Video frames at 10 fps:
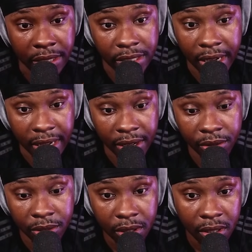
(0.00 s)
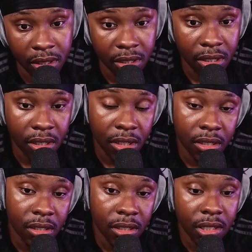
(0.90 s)
just get killed.
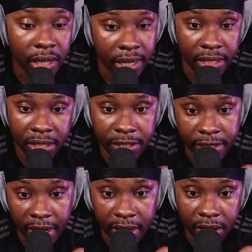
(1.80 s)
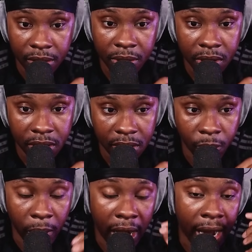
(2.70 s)
Yeah, they did just get killed.
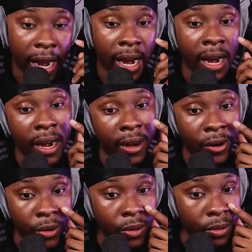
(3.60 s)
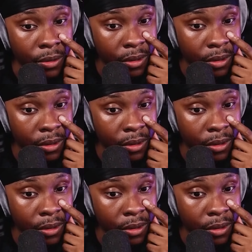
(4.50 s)
Wow.